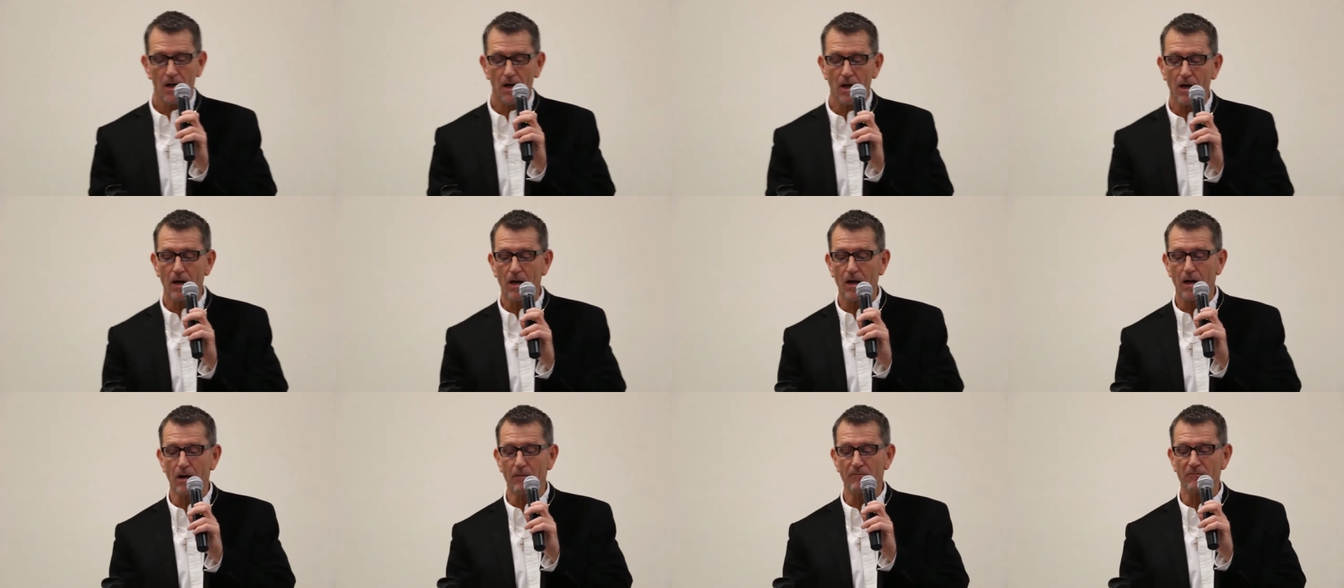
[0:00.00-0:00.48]

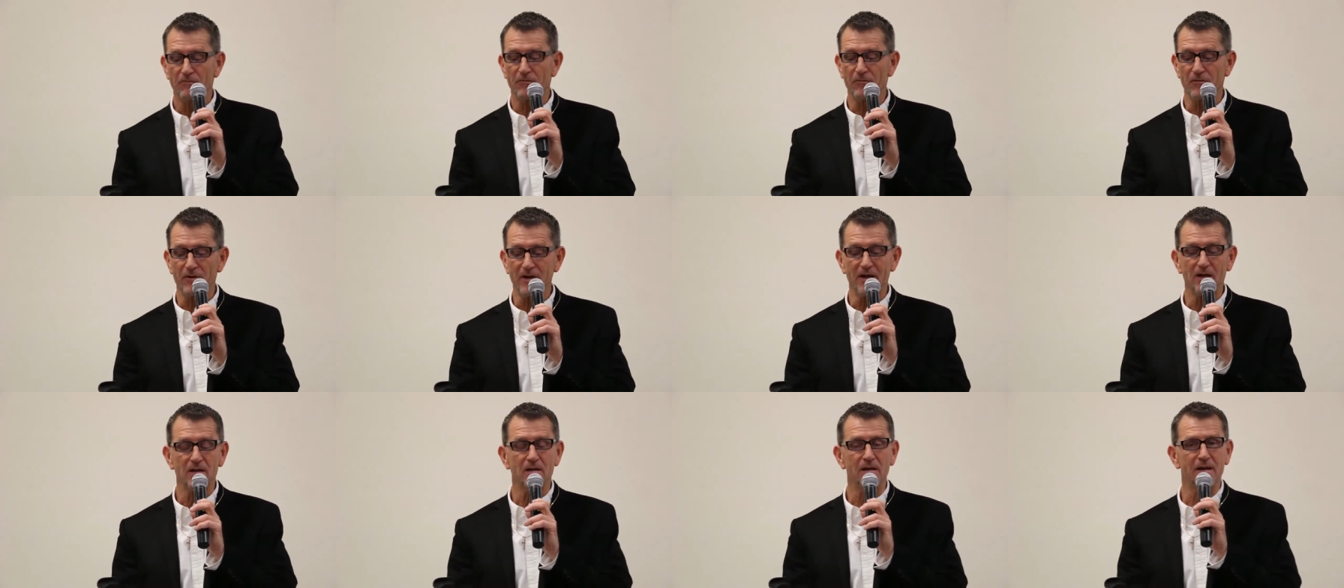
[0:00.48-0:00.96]
Um,
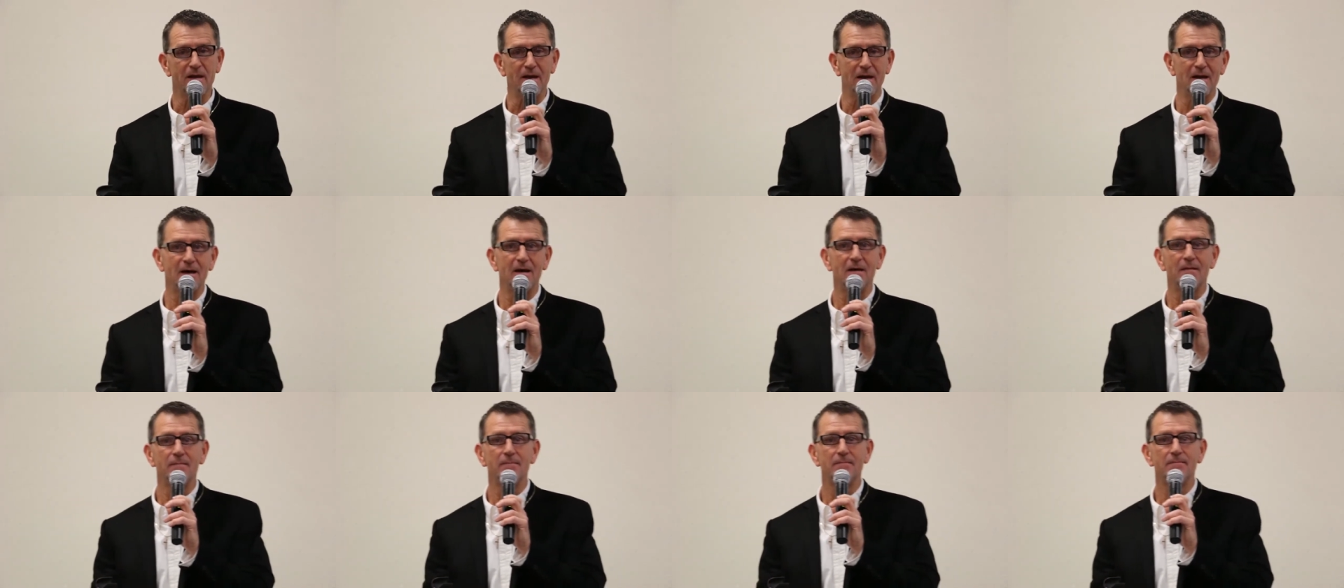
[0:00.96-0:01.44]
free
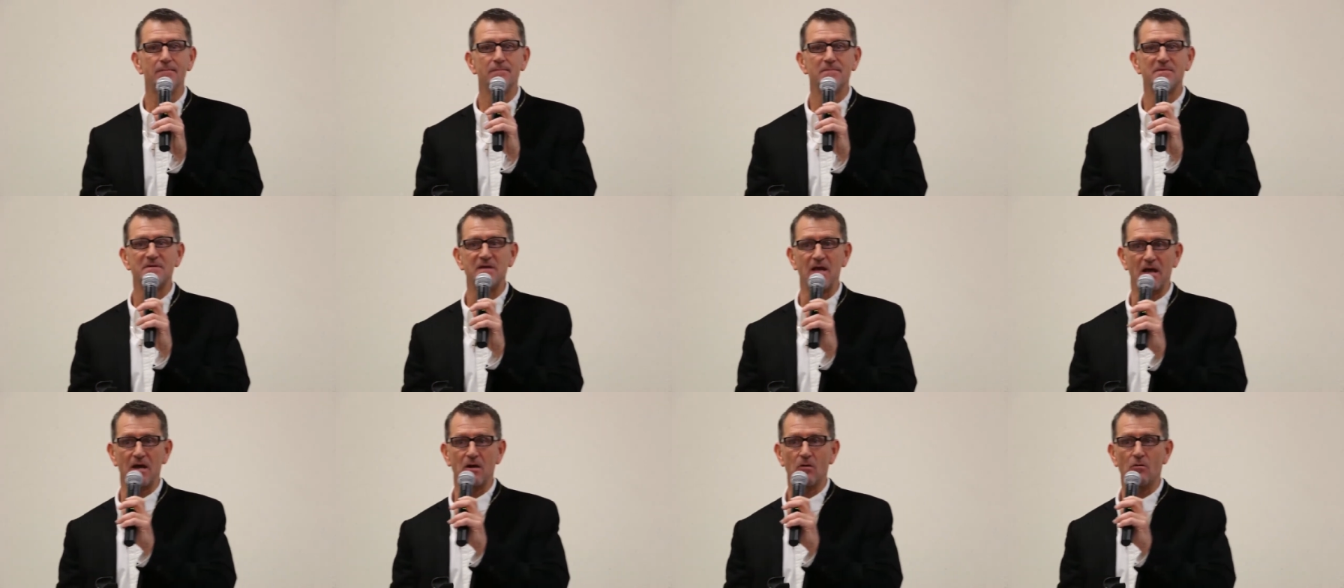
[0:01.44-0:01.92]

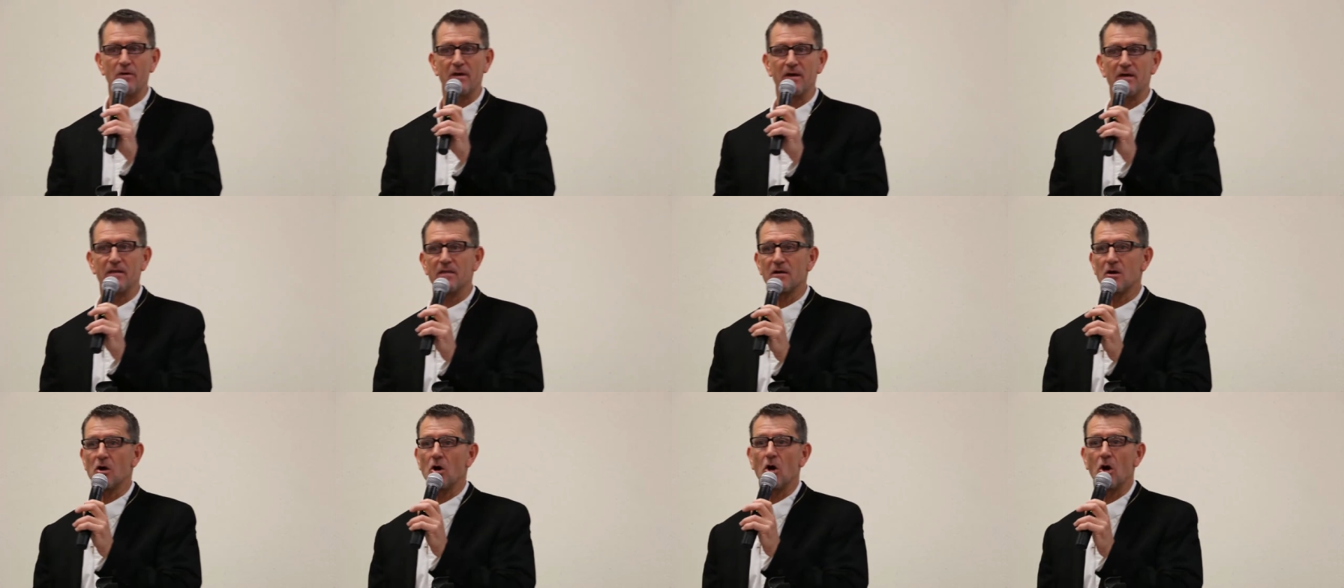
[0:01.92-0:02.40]
cleanup, take away
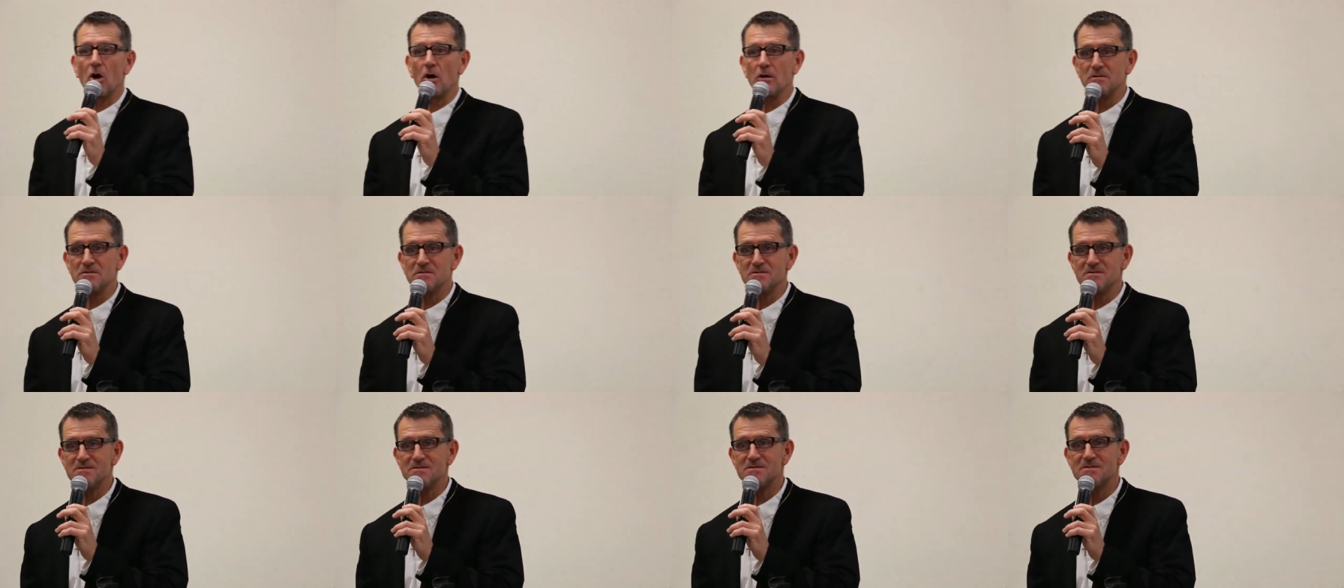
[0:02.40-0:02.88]
of the
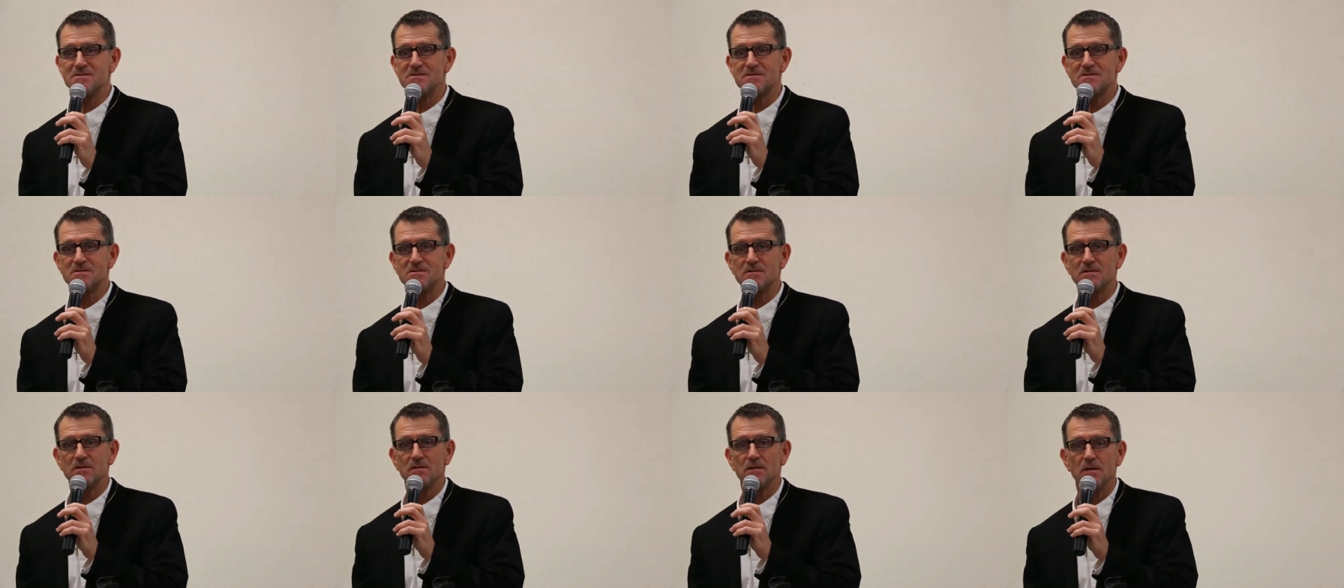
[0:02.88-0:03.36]

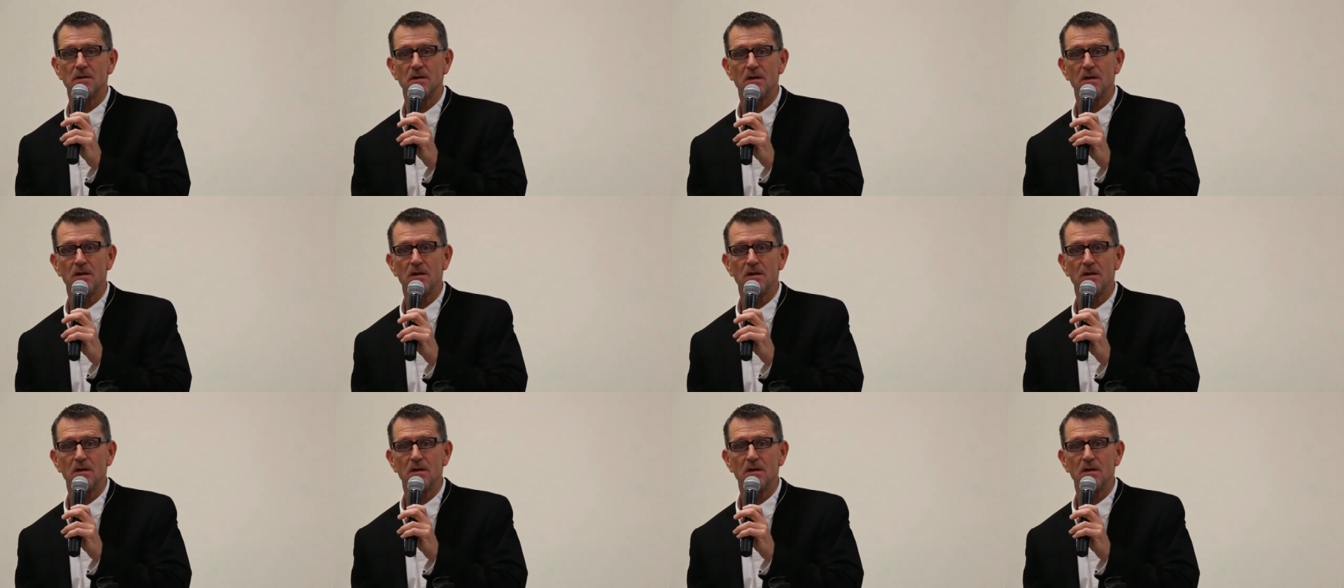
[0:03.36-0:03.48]
cartons.